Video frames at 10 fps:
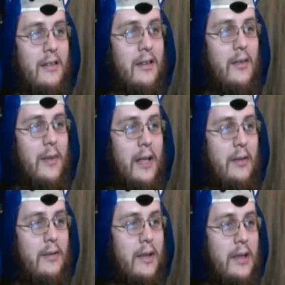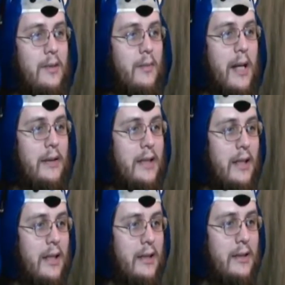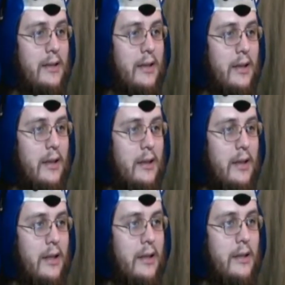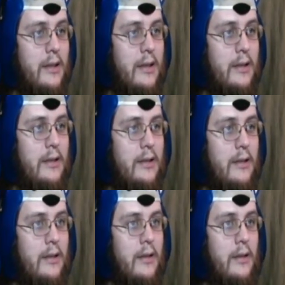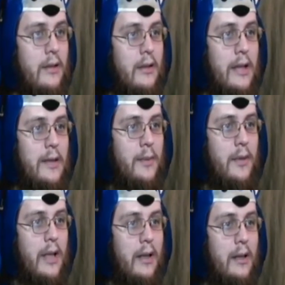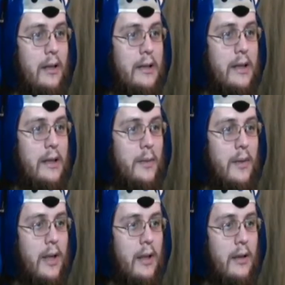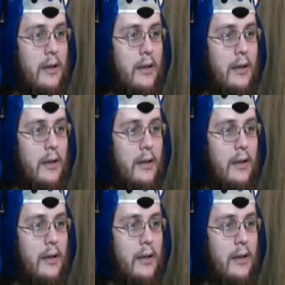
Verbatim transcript: Oh my god, these bouncy things? Jesus. That's bootleg. This thing is bootleg.